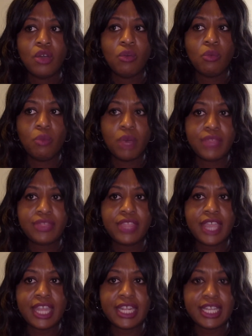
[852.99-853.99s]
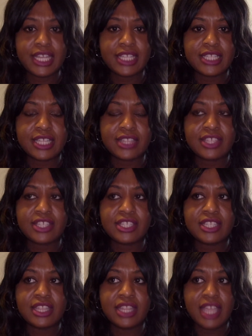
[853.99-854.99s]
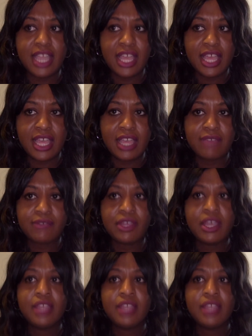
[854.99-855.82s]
what that is, that this love